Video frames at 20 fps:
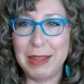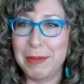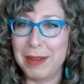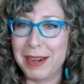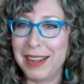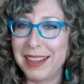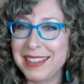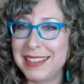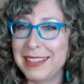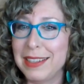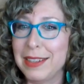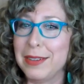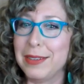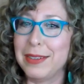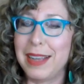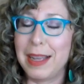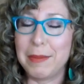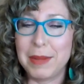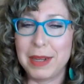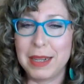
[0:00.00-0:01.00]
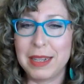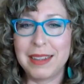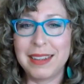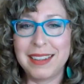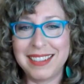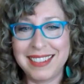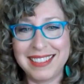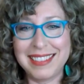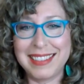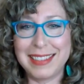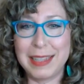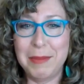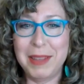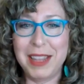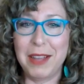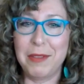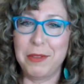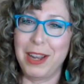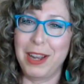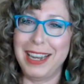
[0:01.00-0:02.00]
but also I'm gonna some of
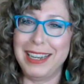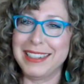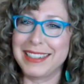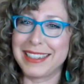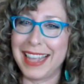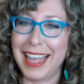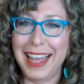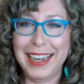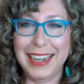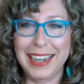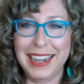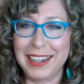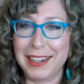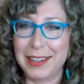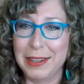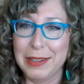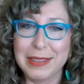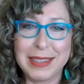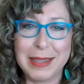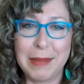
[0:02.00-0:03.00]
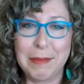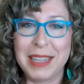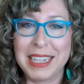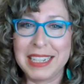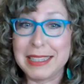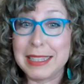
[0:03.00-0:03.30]
that variety's got to include something